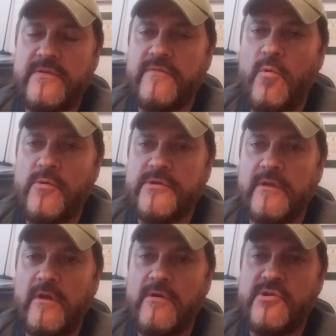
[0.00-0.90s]
Of course,
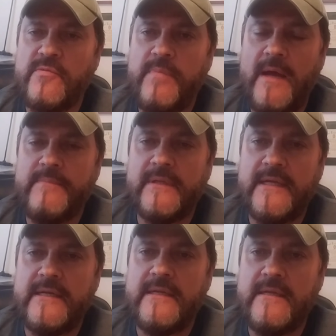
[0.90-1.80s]
the larger
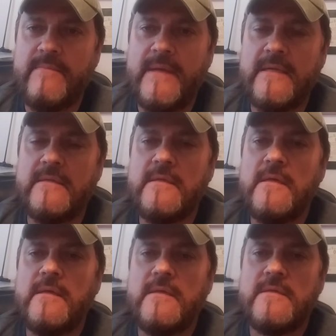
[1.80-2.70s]
populated inmate
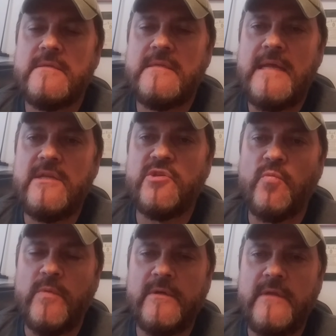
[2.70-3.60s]
states
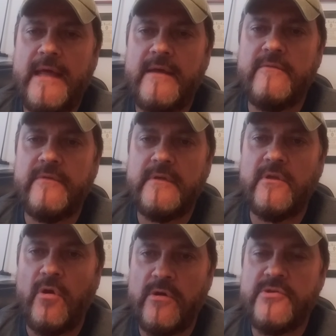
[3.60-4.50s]
will have a
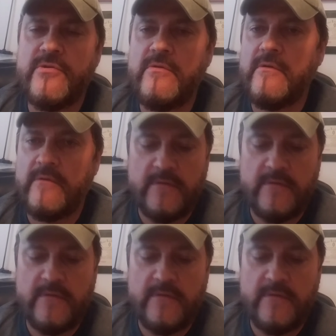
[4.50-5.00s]
larger,